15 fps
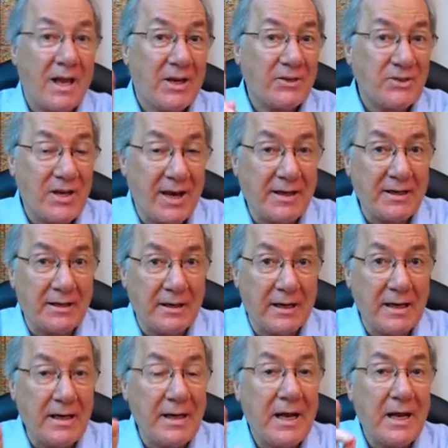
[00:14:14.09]

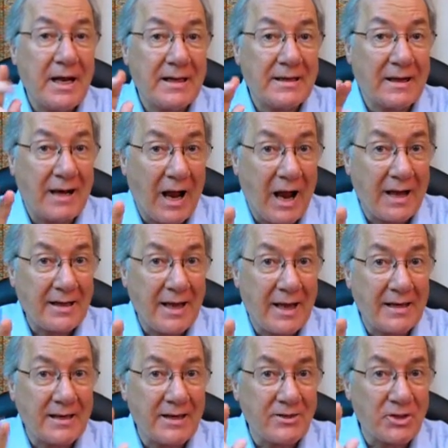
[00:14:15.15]
Secondly, the
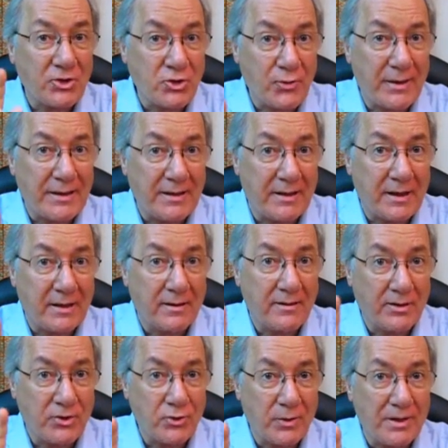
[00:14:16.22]
Godhead is a Trinity.
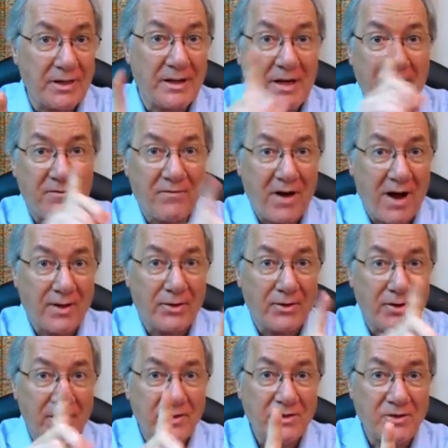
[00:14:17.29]
The Trinity, Father,
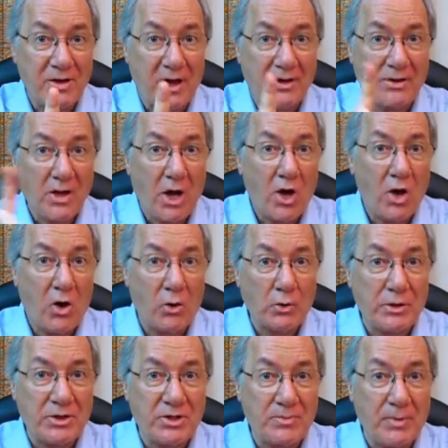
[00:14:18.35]
Son,
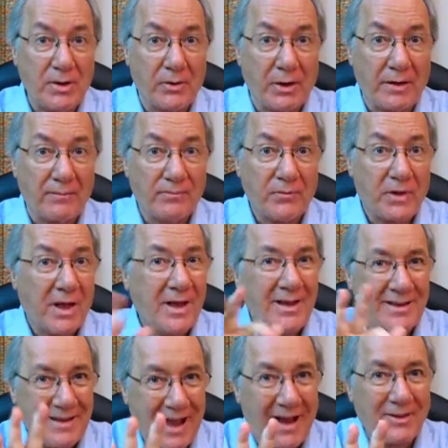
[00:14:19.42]
Holy Spirit.
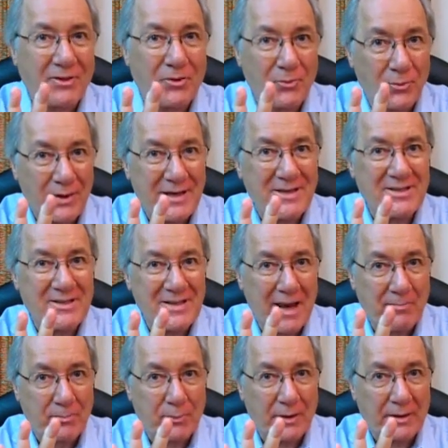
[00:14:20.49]
Not three
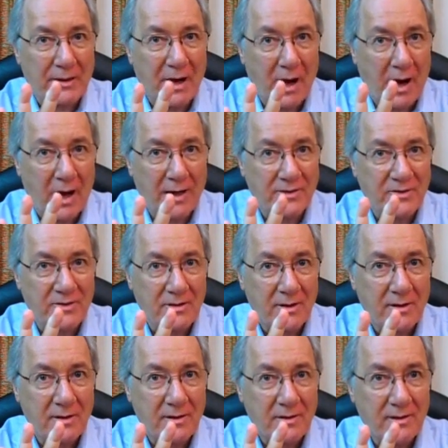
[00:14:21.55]
separate gods
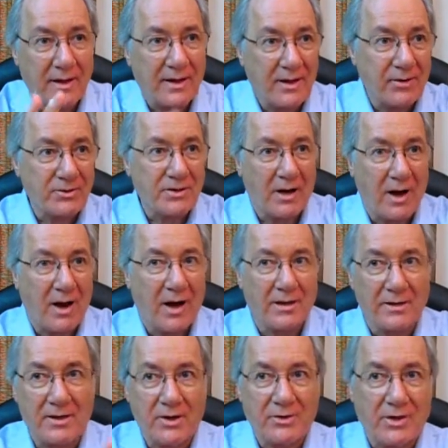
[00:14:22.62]
like here's a God
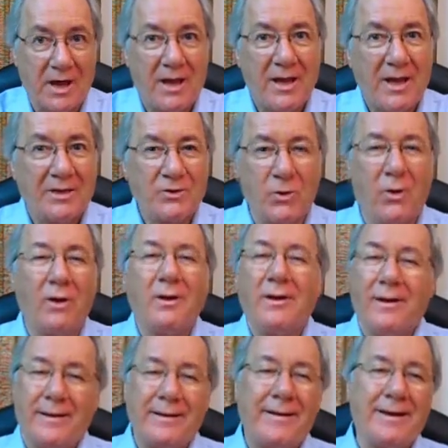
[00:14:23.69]
and here's a, it's all
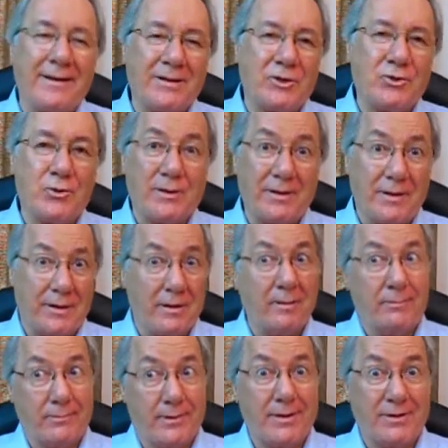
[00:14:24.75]
and again the Trinity.
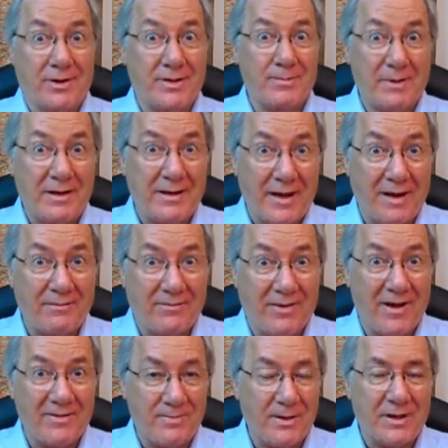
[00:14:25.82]
We're going to explain that in
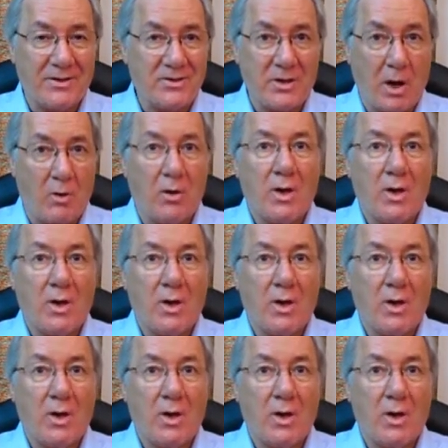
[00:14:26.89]
five minutes now.